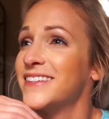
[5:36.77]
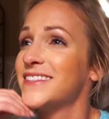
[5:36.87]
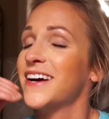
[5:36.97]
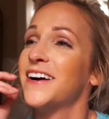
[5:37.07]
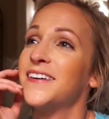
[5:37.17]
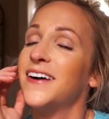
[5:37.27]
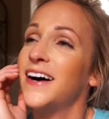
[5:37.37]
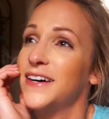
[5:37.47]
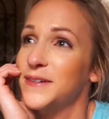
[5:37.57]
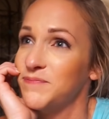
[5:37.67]
So
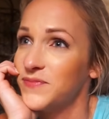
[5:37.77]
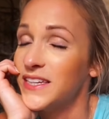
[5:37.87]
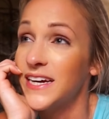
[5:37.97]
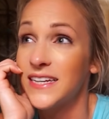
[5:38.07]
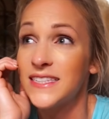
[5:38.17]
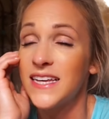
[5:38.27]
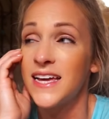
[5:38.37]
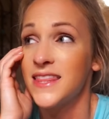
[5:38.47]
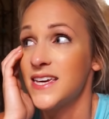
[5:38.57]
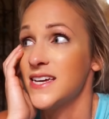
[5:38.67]
yes,
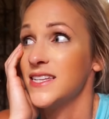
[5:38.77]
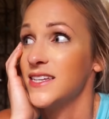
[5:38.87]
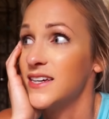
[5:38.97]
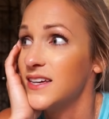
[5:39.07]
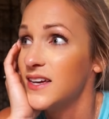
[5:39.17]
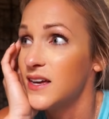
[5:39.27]
and then